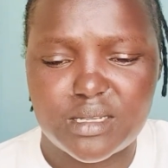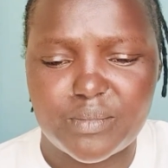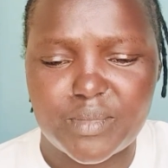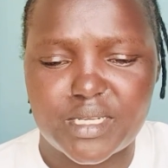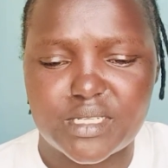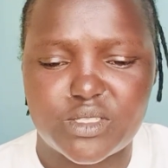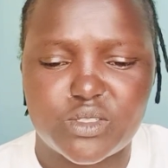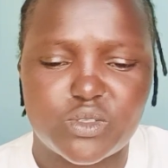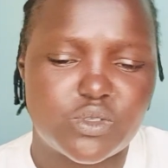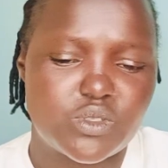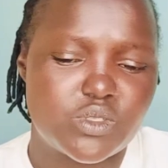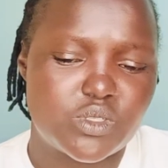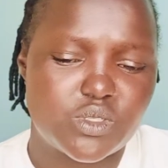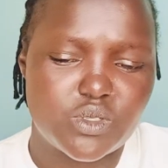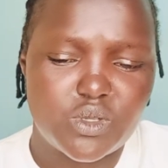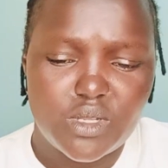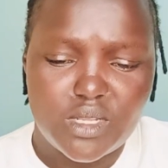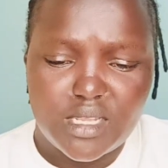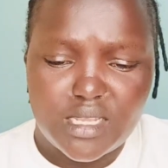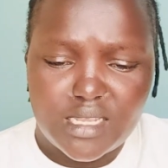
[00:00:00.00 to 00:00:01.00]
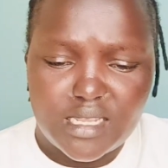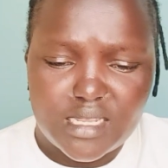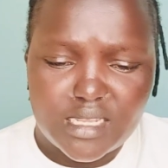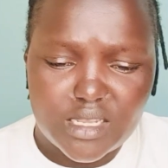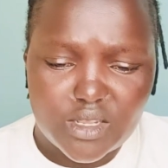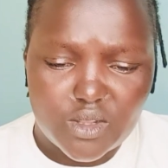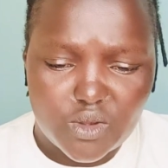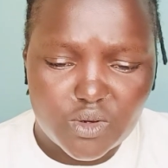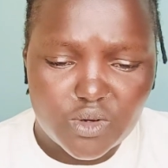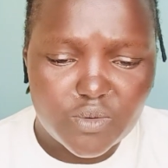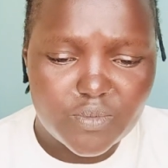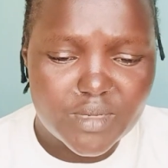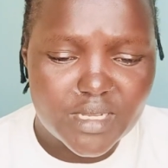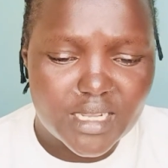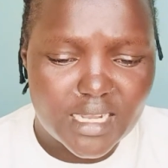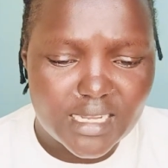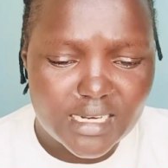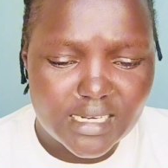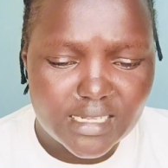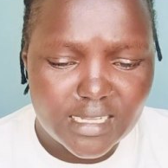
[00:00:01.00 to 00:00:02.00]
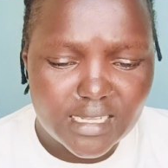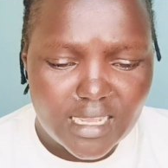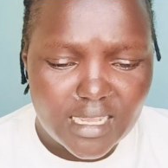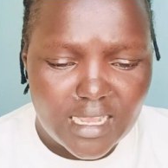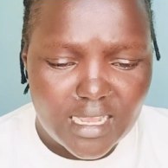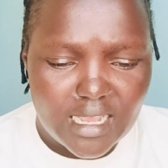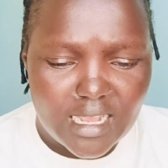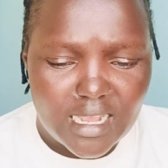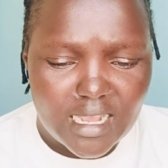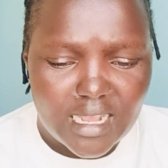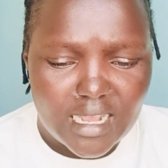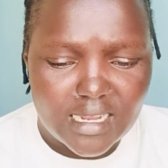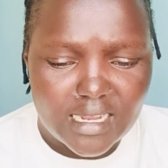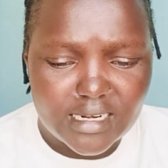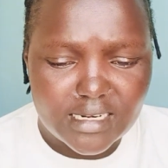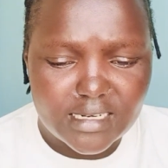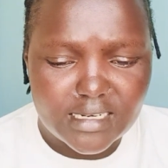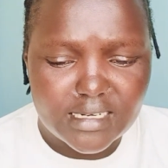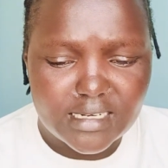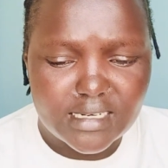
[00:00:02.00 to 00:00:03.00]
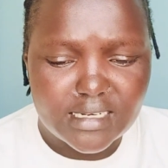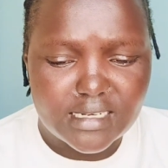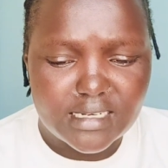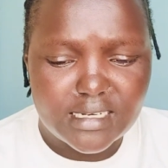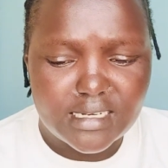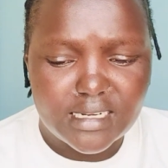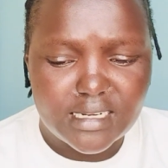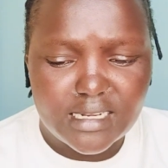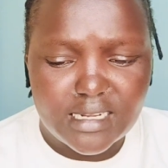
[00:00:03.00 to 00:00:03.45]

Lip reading: but also economically. And